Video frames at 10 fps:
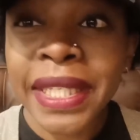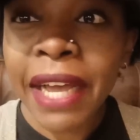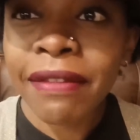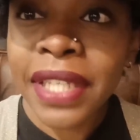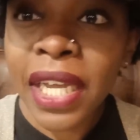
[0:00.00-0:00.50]
been
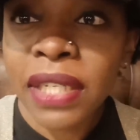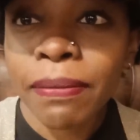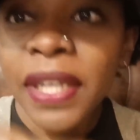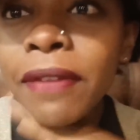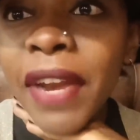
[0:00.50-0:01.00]
served
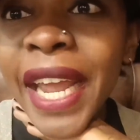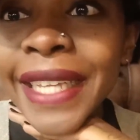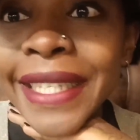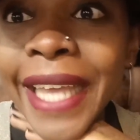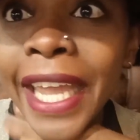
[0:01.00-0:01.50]
such big
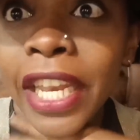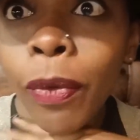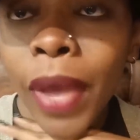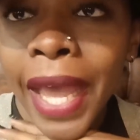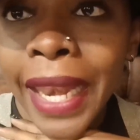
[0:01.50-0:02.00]
fries
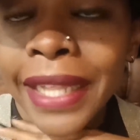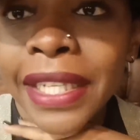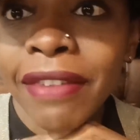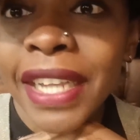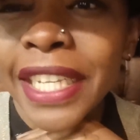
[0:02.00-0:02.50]
anywhere. Like,
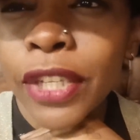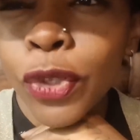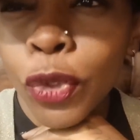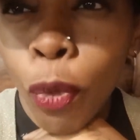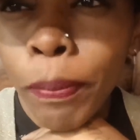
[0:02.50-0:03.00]
these fries are
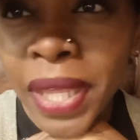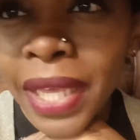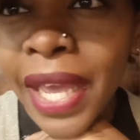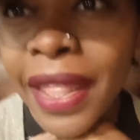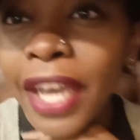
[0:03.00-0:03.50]
so
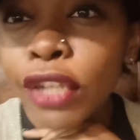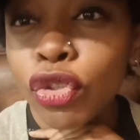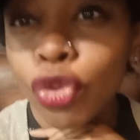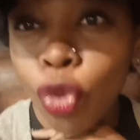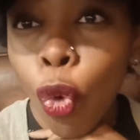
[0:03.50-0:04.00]
big and there are
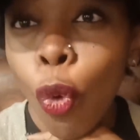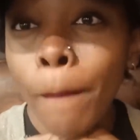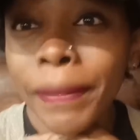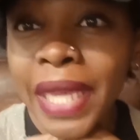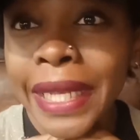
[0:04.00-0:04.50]
so
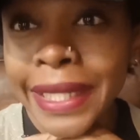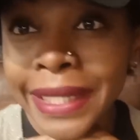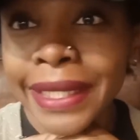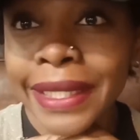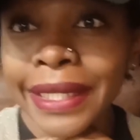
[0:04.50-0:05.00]
many.